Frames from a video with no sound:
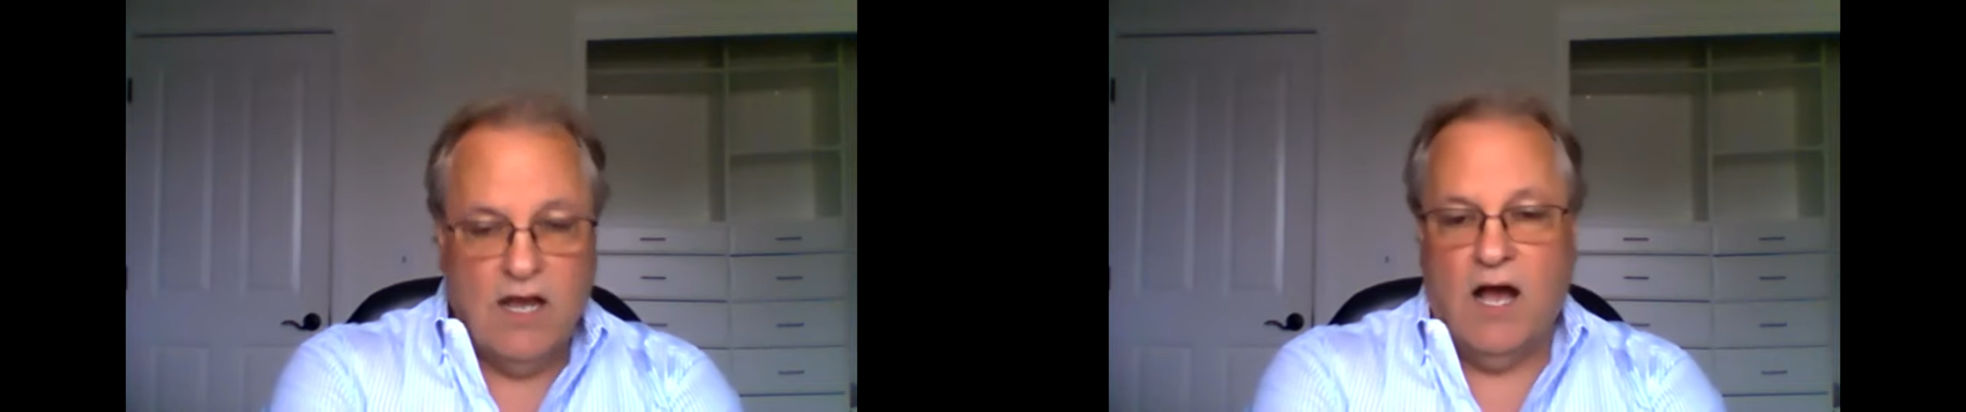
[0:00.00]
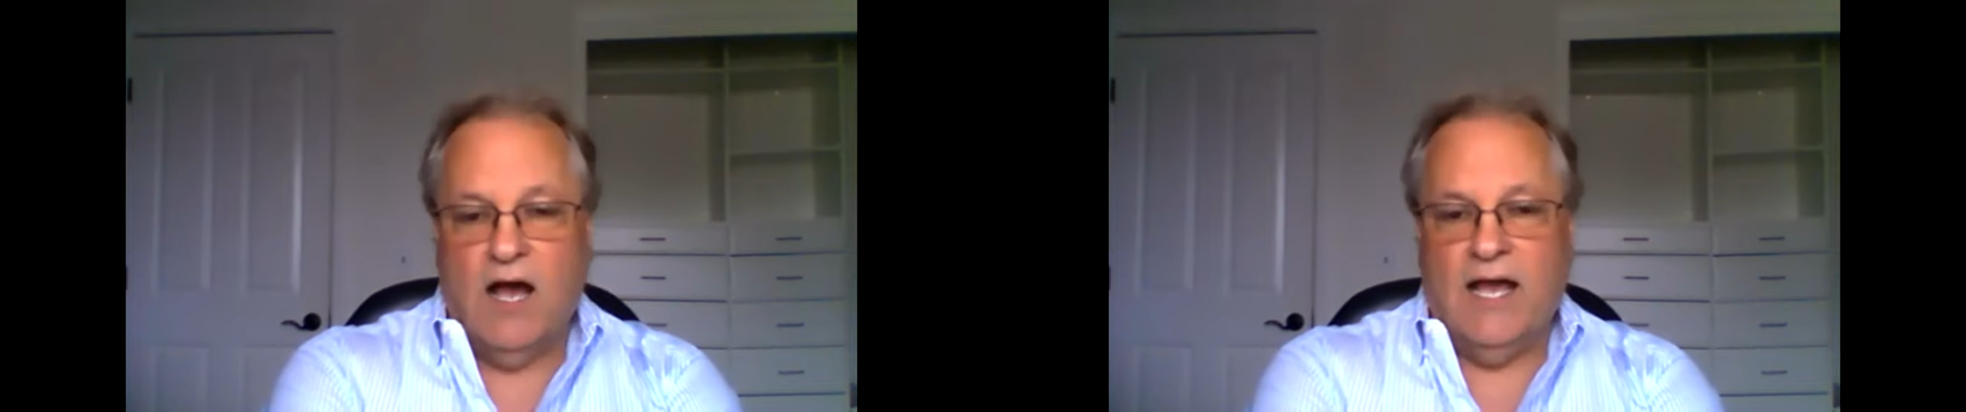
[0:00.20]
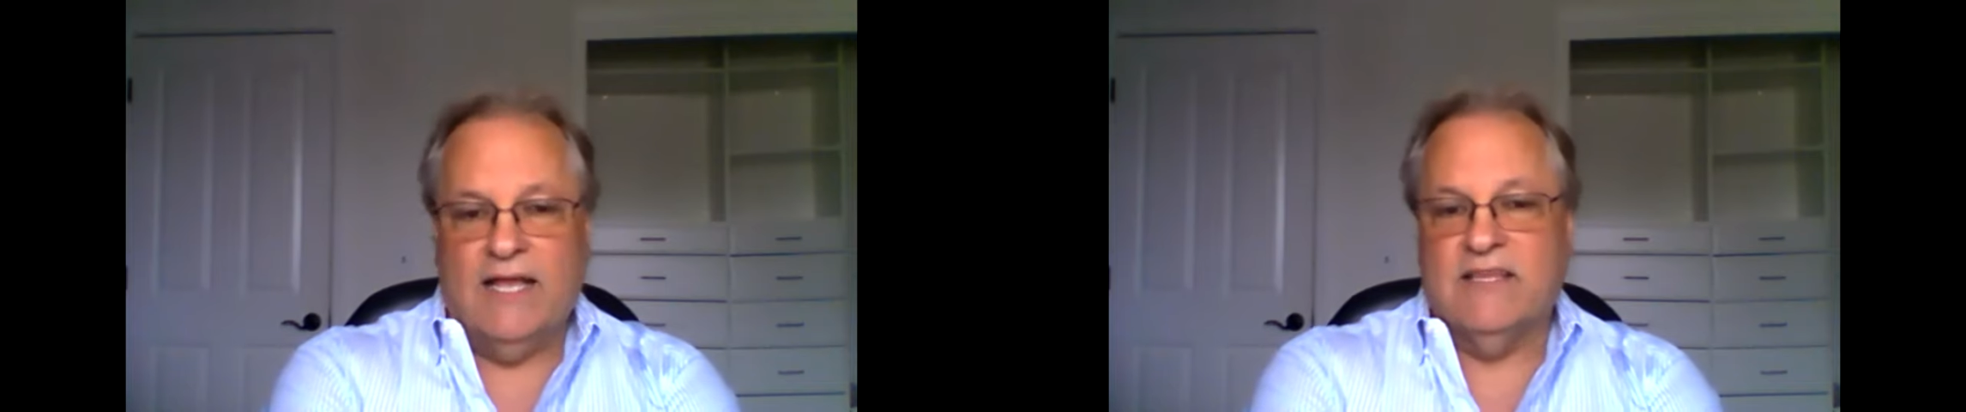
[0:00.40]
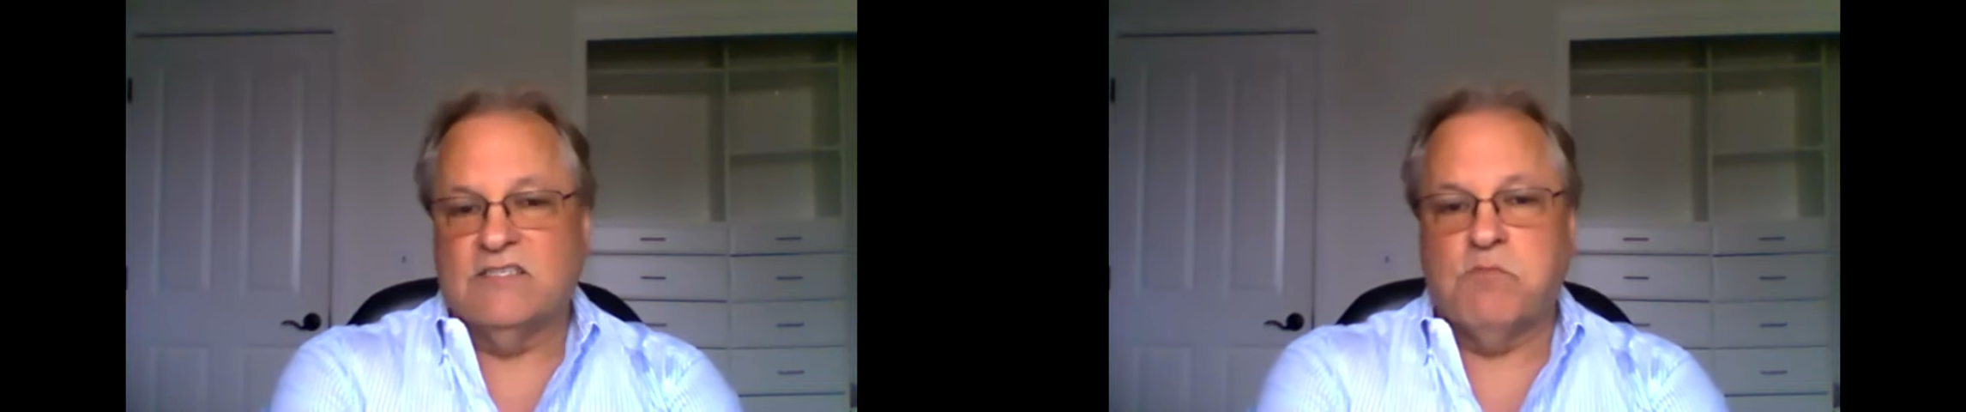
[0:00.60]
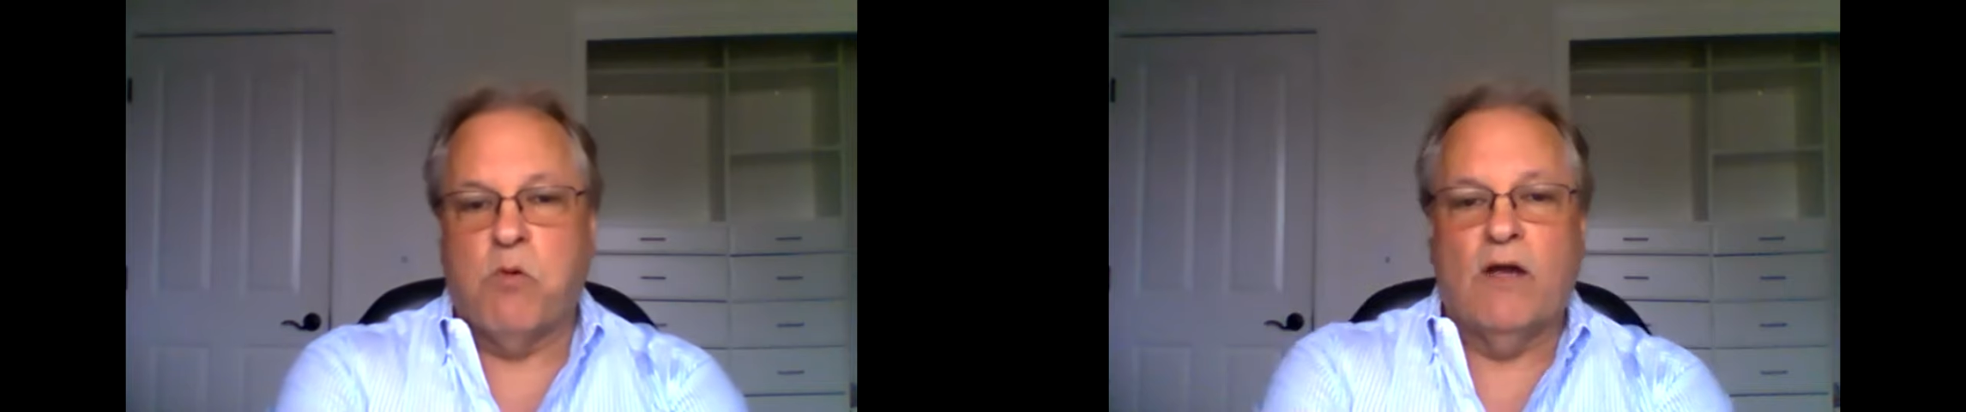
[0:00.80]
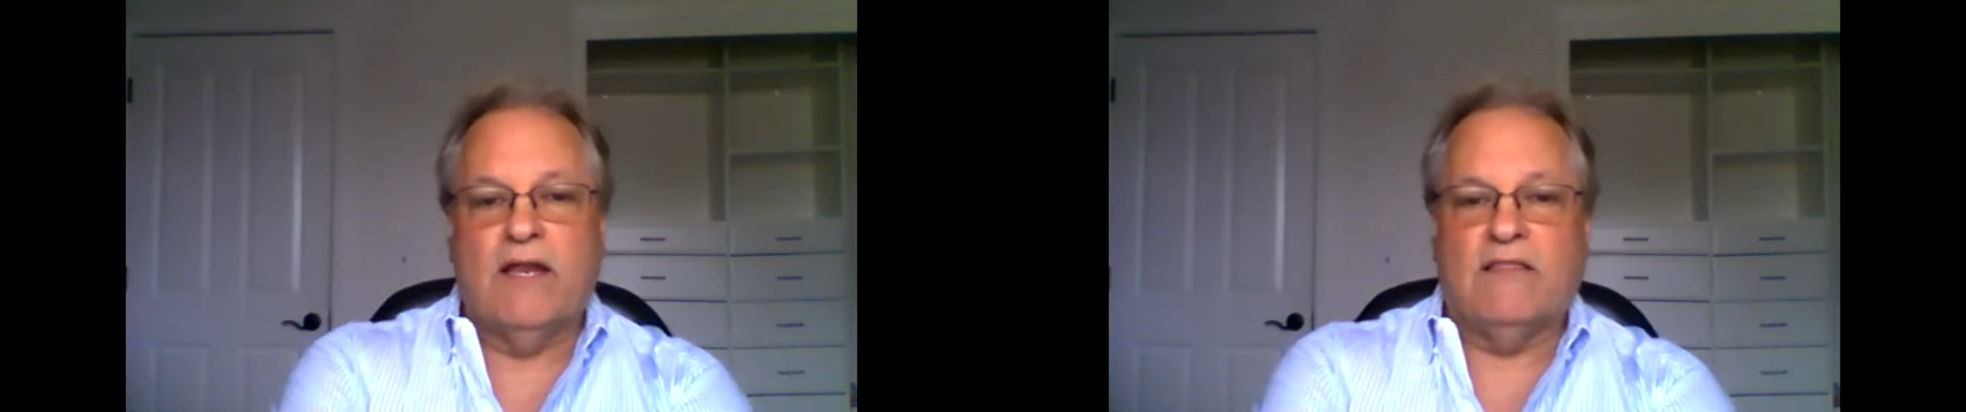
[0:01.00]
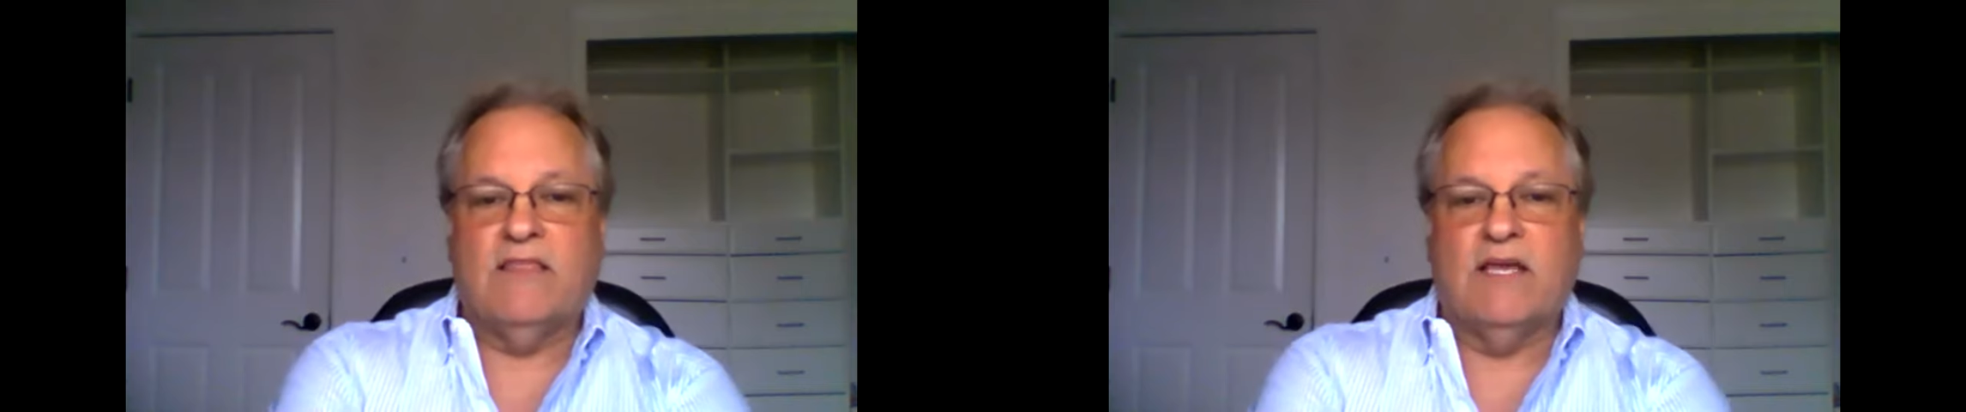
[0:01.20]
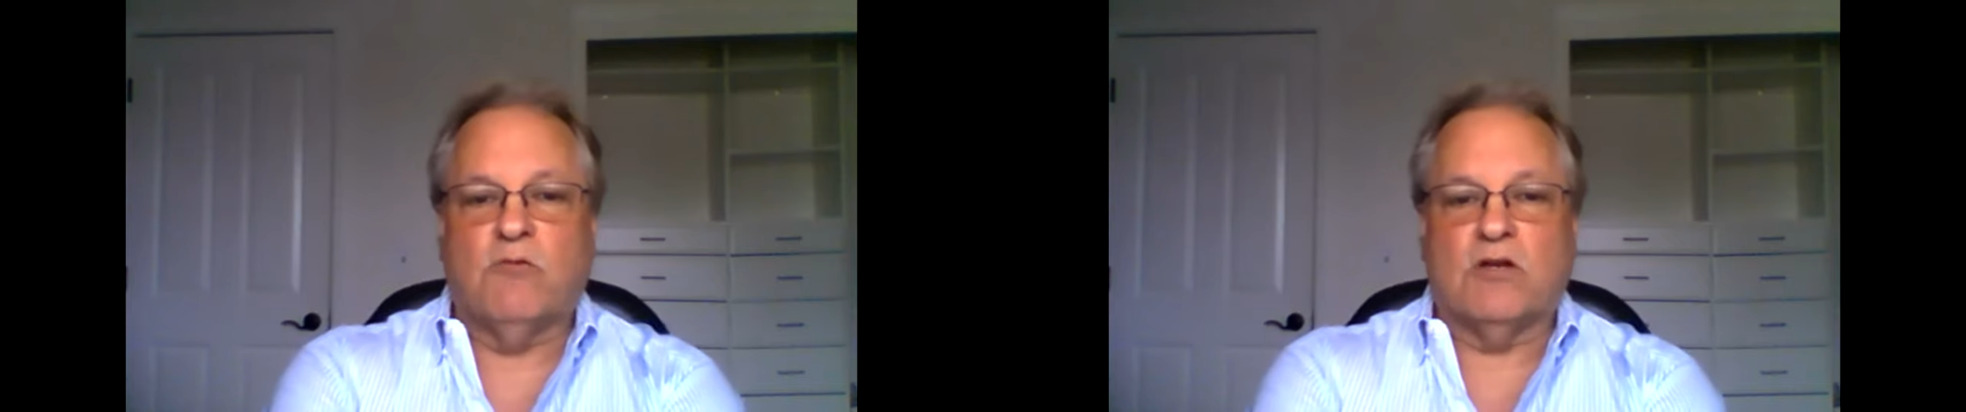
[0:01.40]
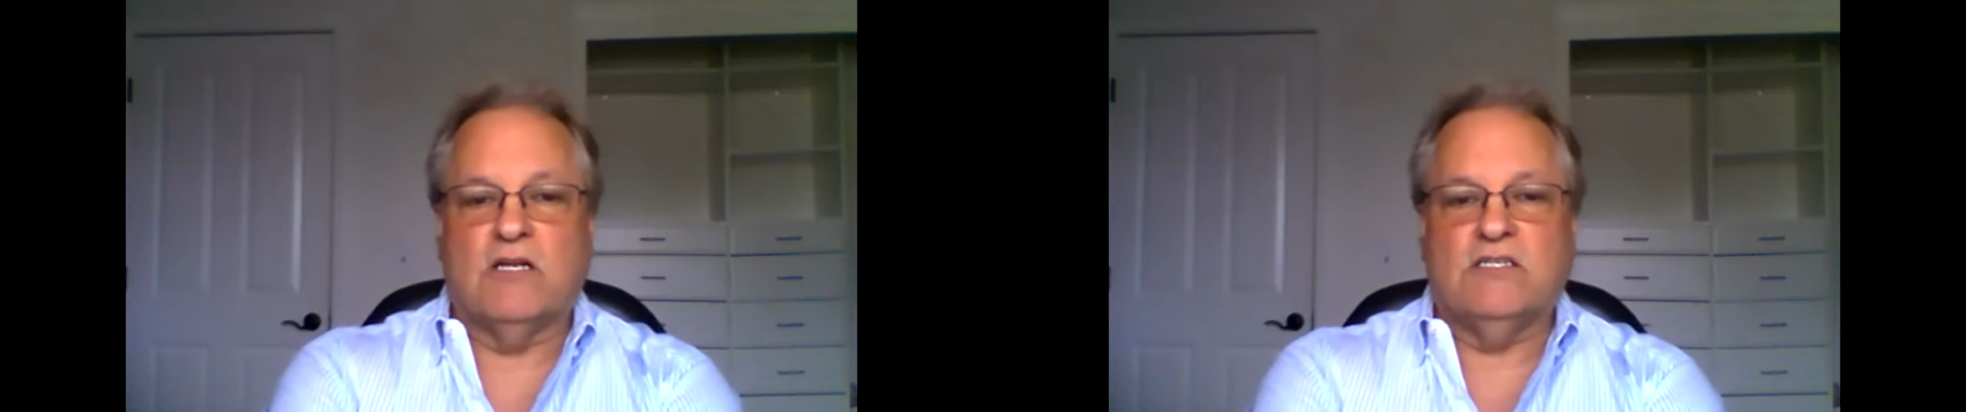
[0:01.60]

Uh, at this point, I think we're going